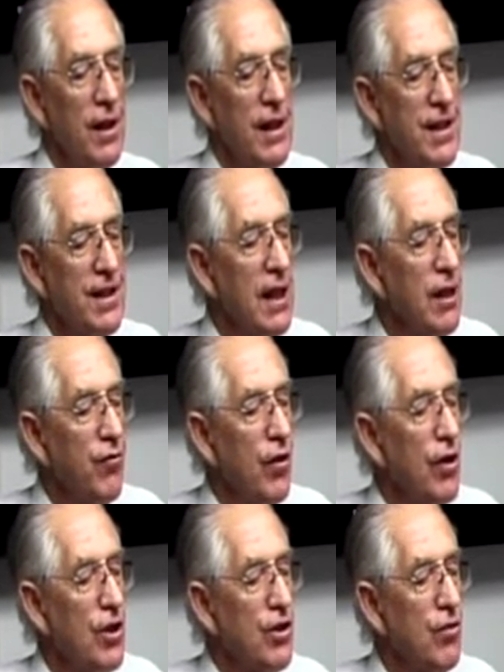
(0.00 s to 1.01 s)
the
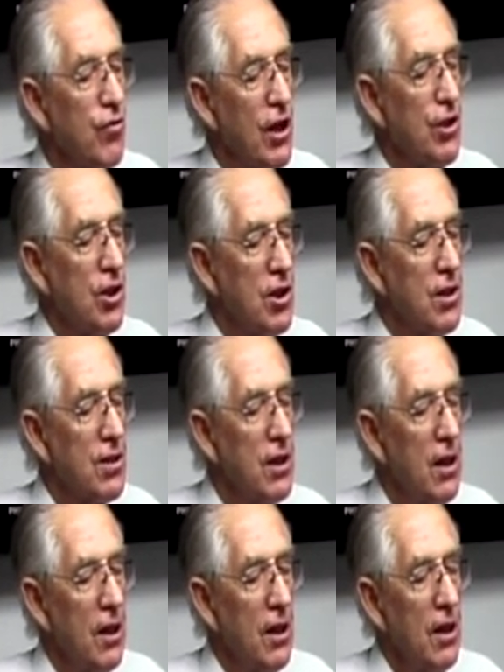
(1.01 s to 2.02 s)
deceitfulness of riches
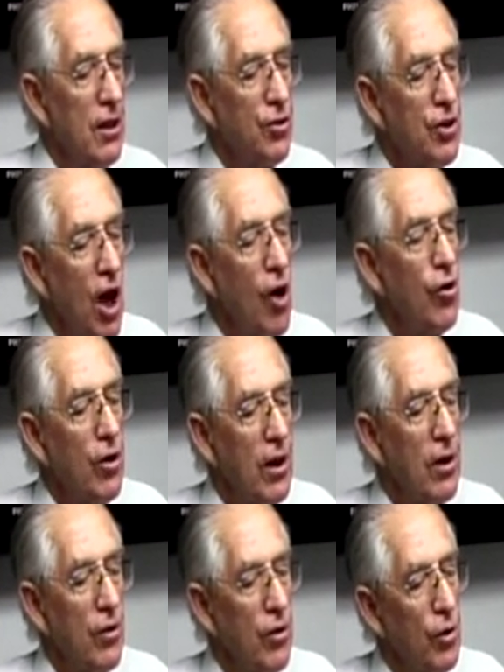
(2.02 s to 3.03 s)
choke
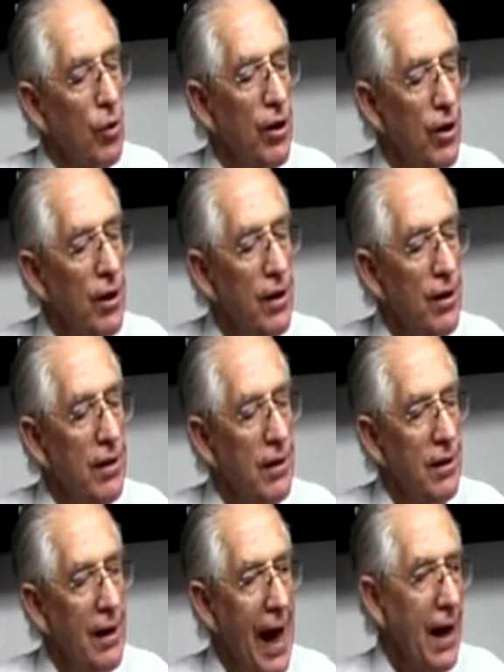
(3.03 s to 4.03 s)
the word
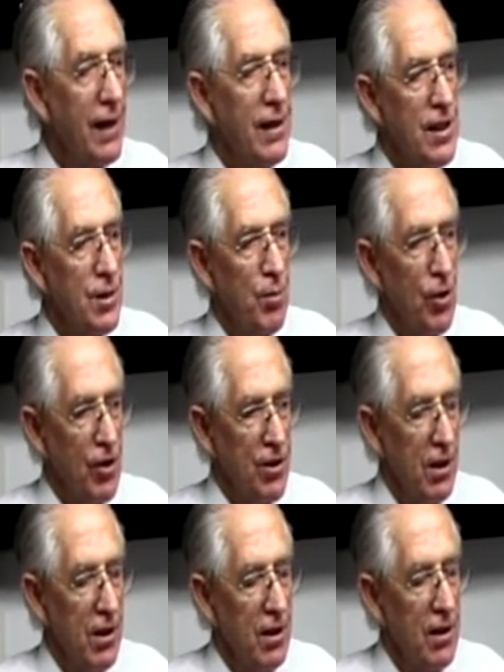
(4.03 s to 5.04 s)
out of this
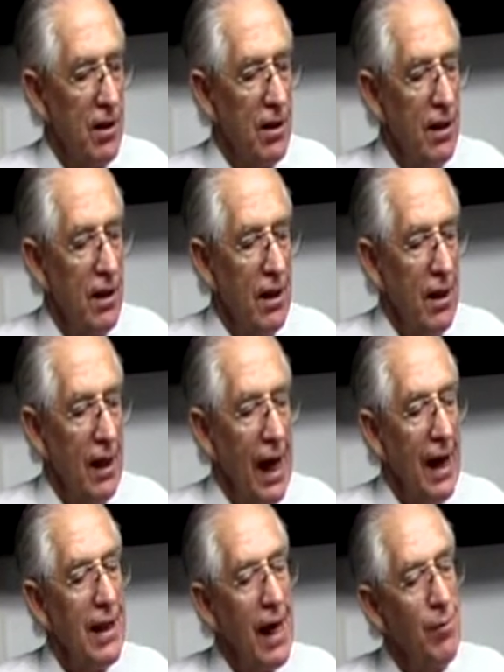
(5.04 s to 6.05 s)
person,
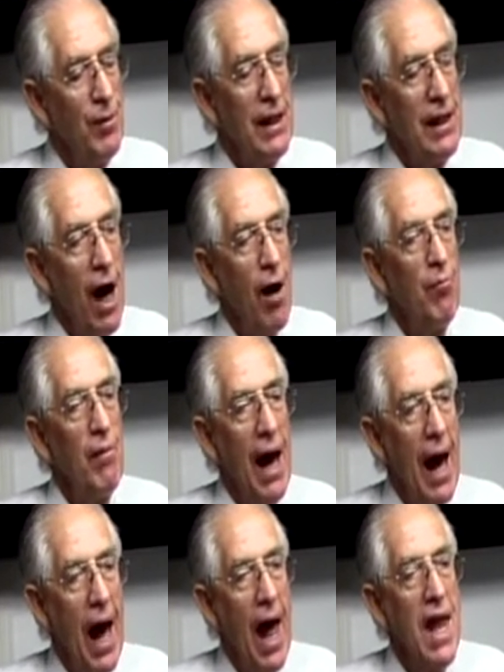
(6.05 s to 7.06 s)
and they become
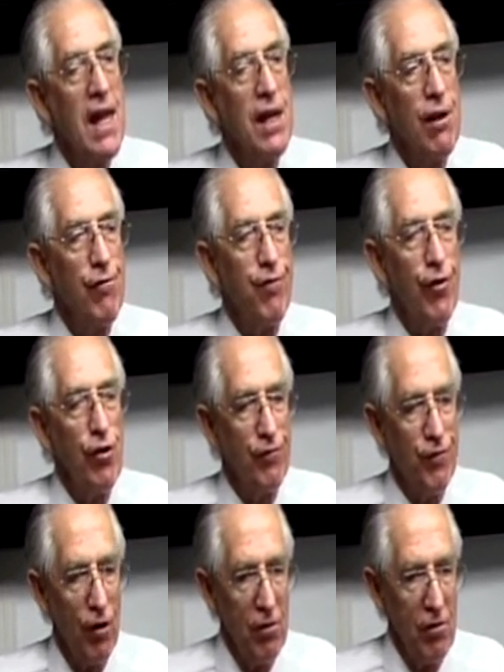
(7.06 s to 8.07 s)

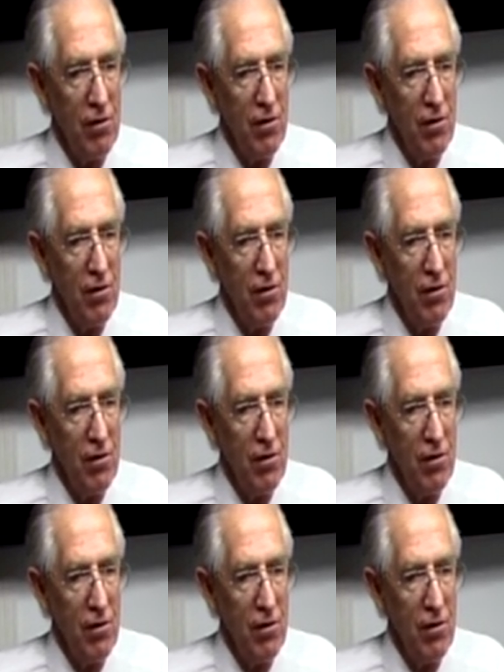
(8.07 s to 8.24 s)
unfruitful.